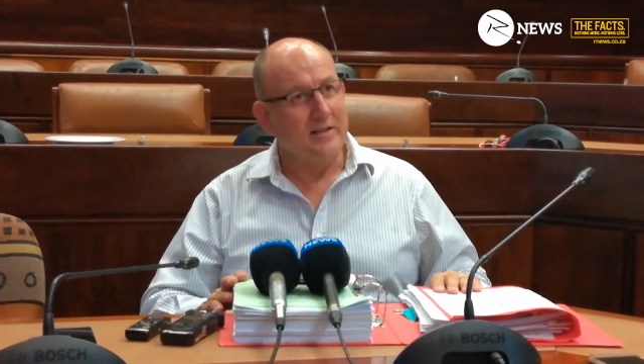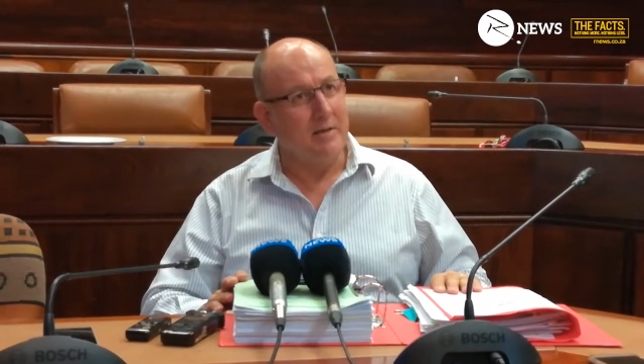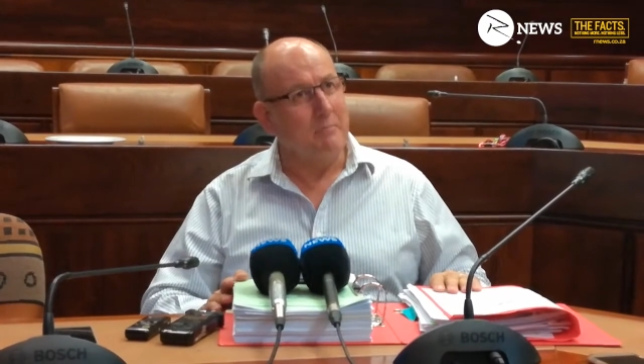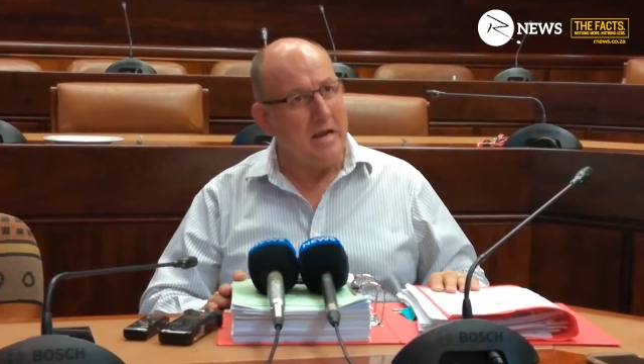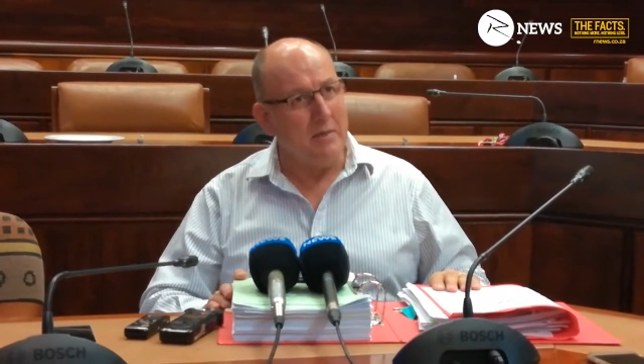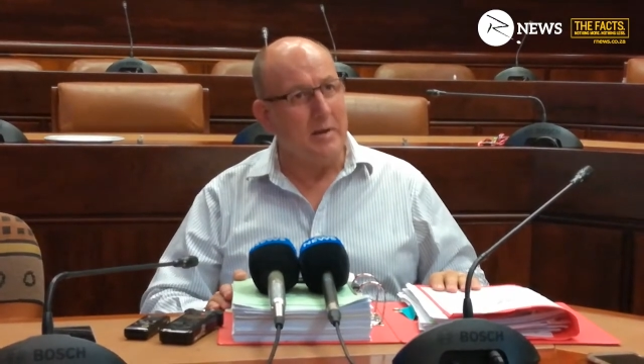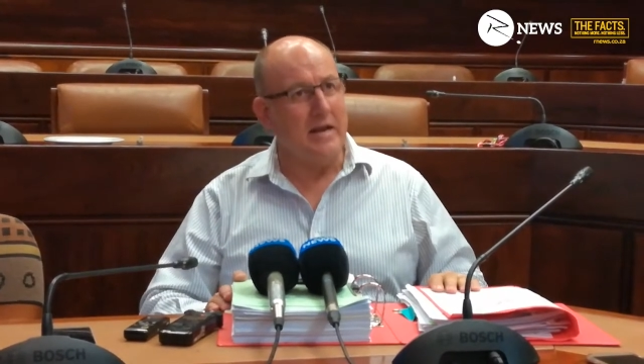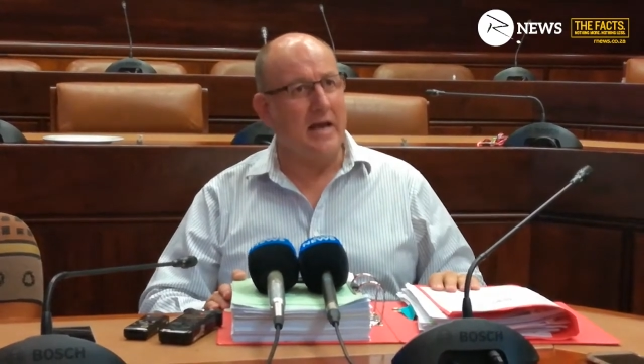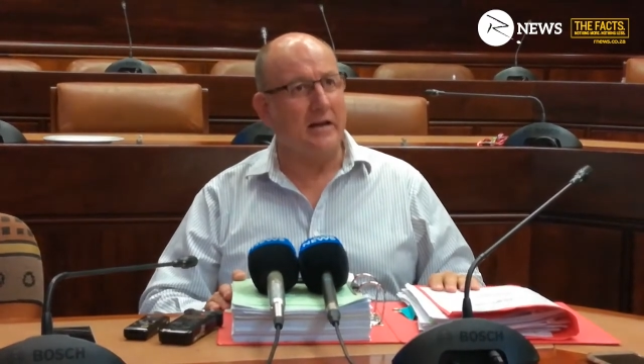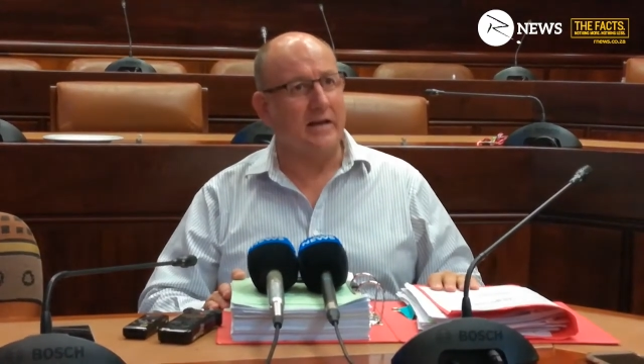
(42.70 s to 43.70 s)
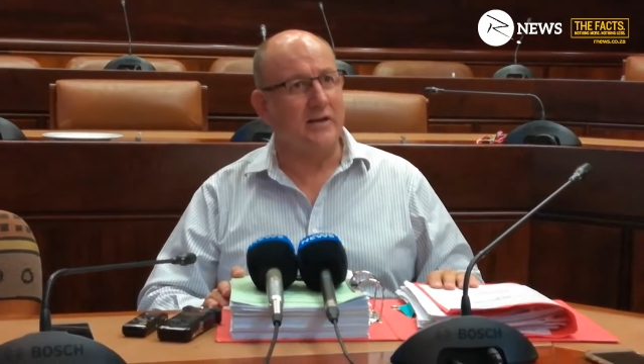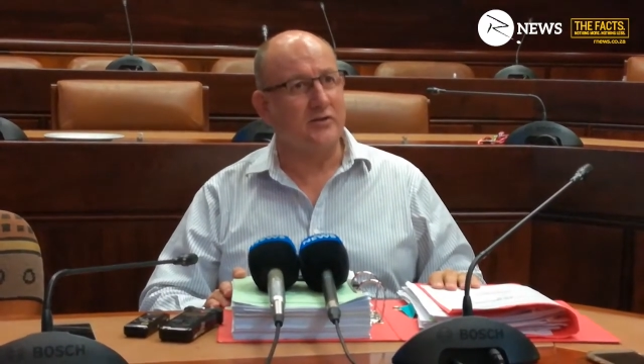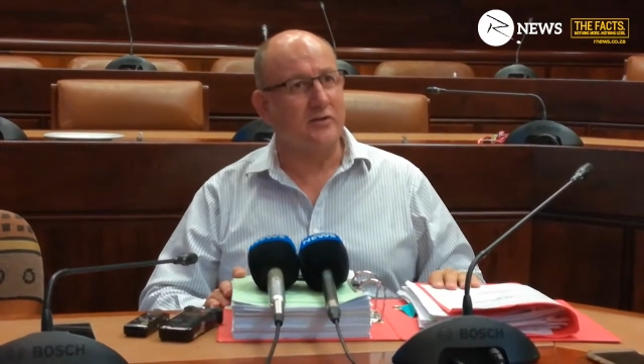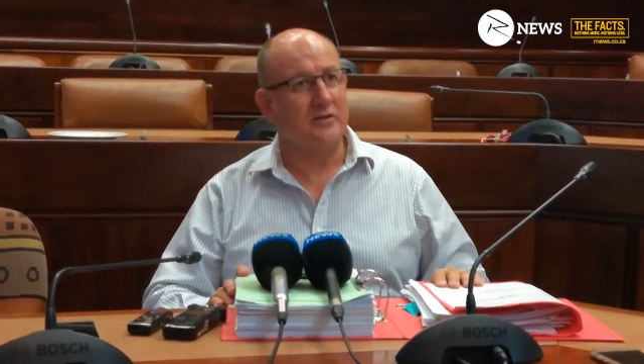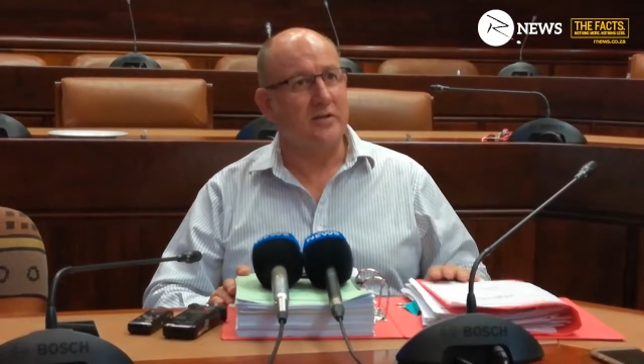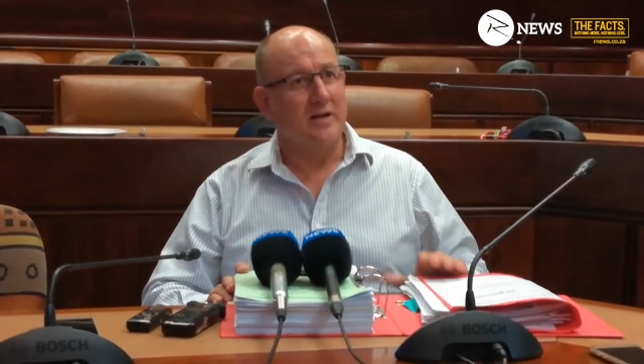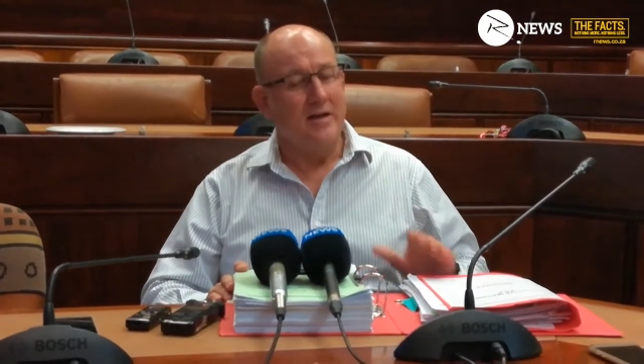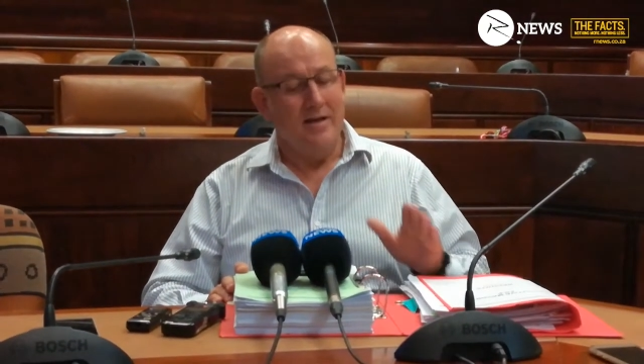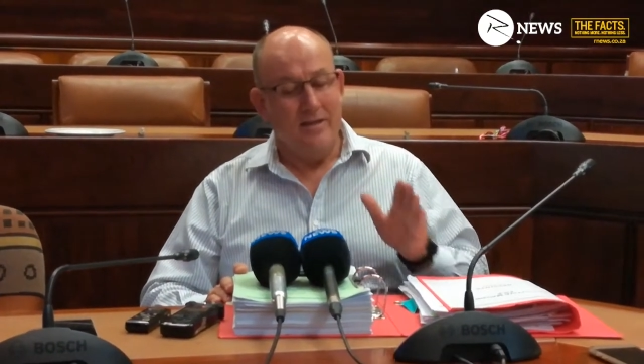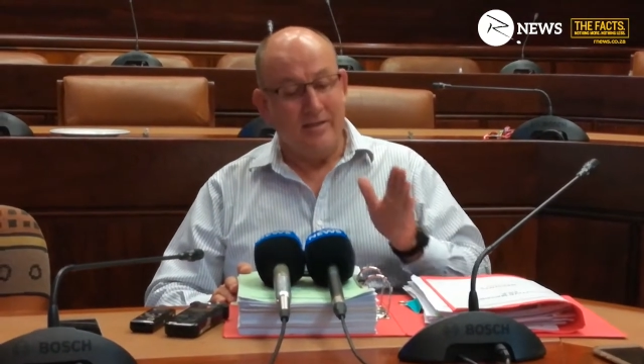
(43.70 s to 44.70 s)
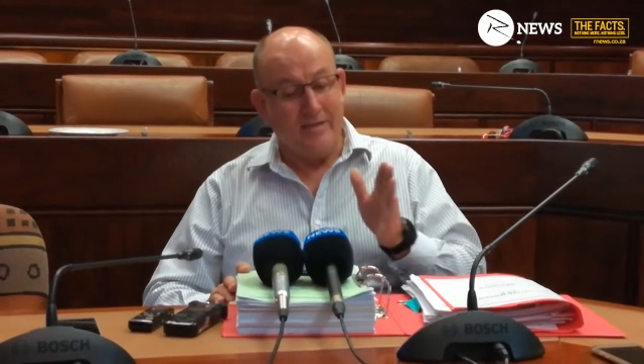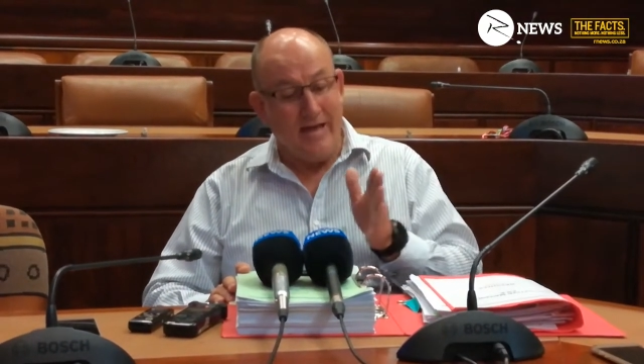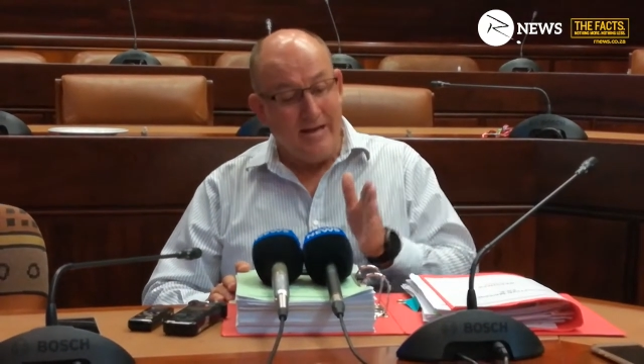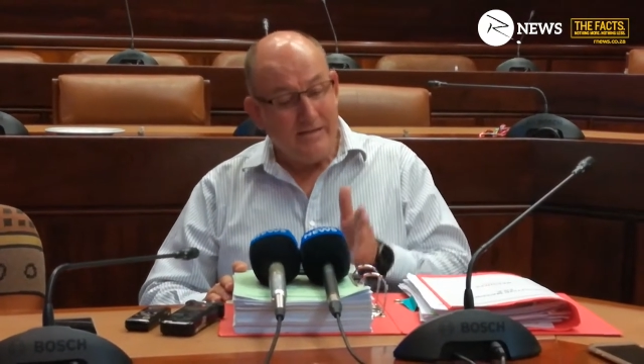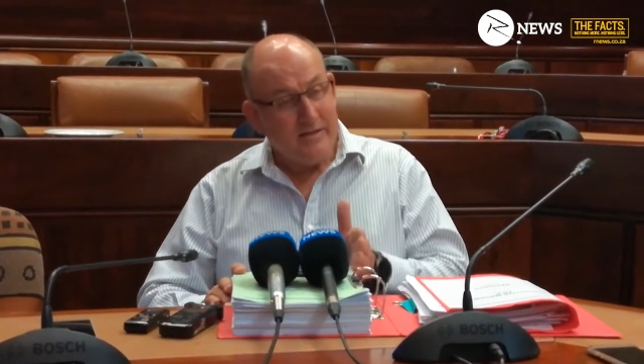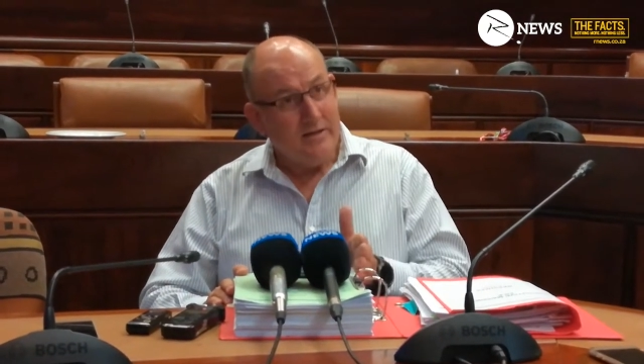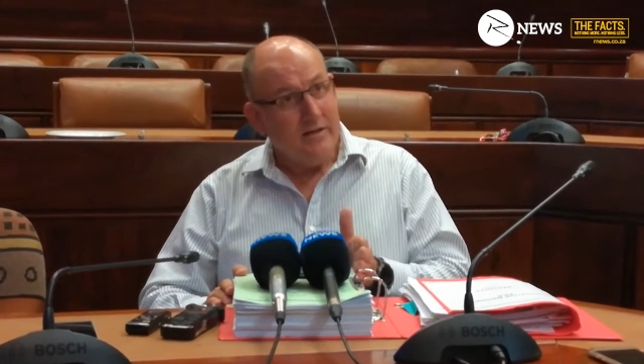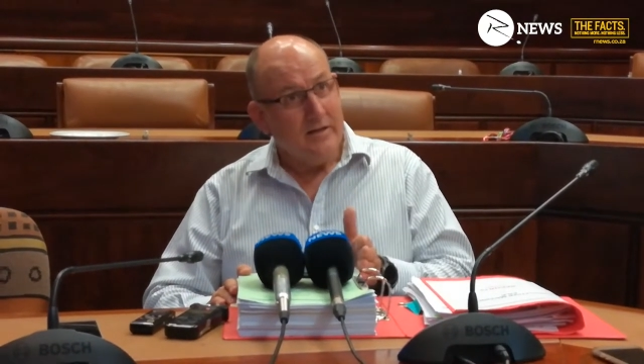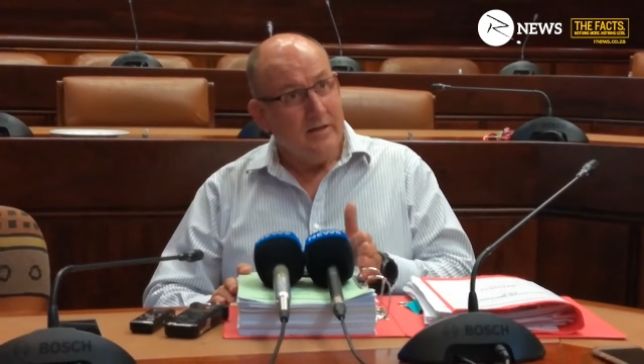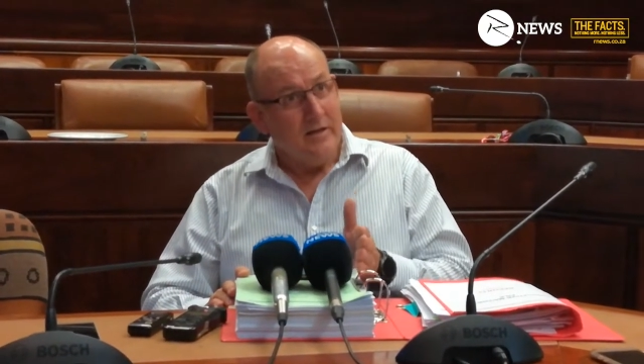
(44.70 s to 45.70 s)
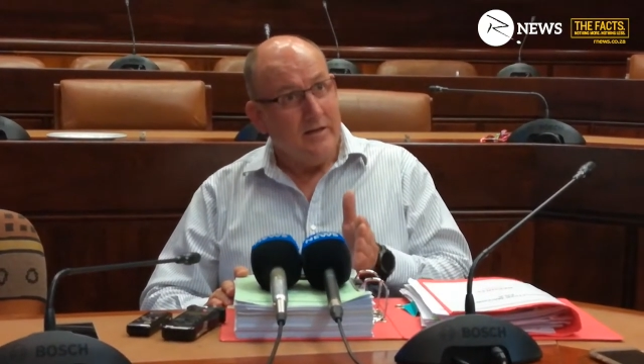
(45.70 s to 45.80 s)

Well, the time will come for him to give his comprehensive explanation.